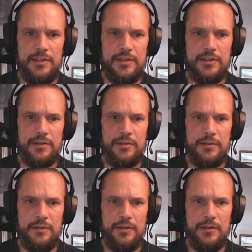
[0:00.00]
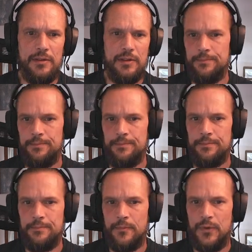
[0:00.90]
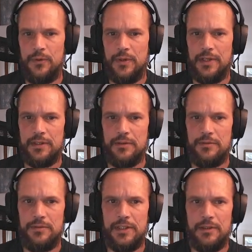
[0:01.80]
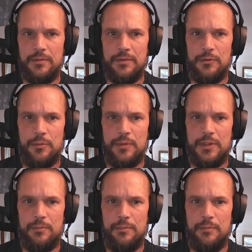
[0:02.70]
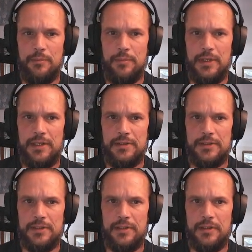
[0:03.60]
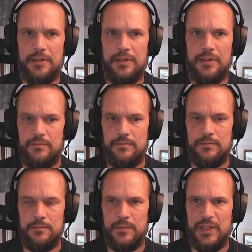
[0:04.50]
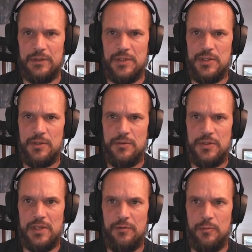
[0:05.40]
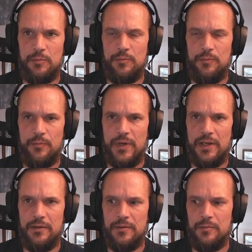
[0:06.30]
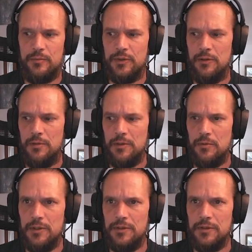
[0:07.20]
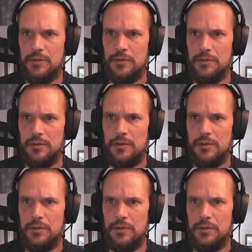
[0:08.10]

so trying to think what would be best. Now the zones I probably want to,